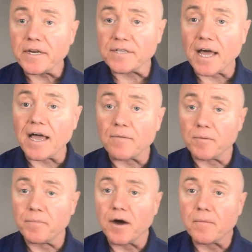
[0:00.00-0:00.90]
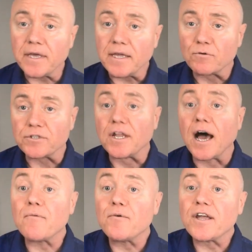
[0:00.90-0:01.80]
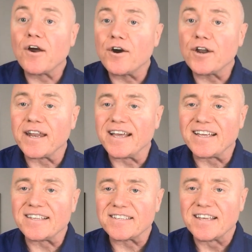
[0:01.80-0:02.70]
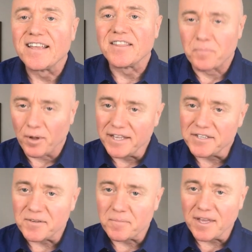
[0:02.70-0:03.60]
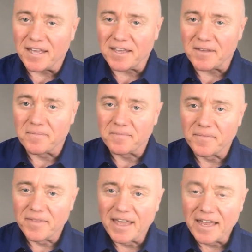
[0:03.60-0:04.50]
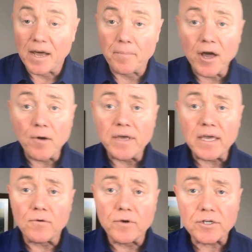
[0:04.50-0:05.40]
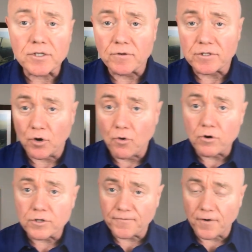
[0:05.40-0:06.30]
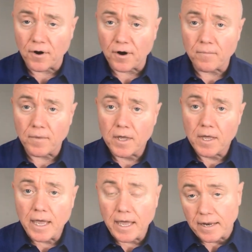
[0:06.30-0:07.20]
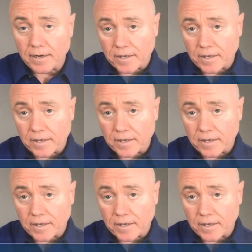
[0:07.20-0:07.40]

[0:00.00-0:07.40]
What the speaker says: a time when Meade was not regarded as the place to be. Now, Meade originally was a horse farm and